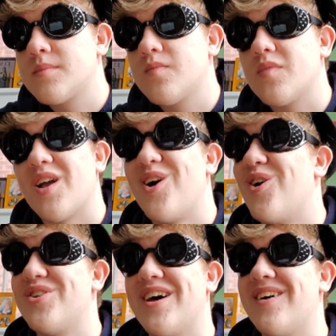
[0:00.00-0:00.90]
Oh
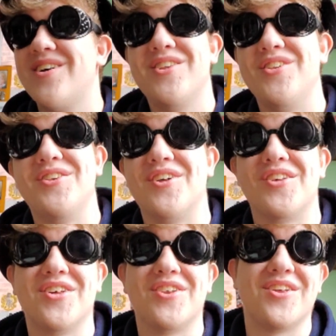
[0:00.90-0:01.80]
no. No, no, no, no,
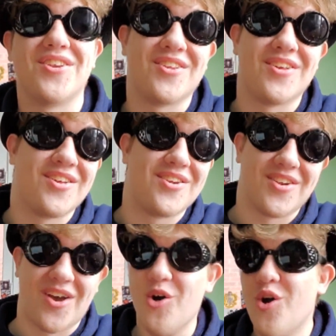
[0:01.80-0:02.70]
no, no, no, no, no.
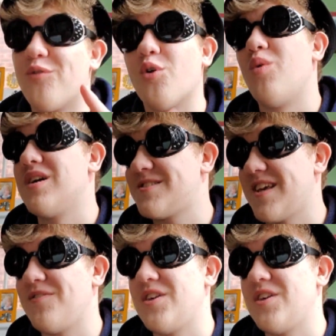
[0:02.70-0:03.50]
For once, AV is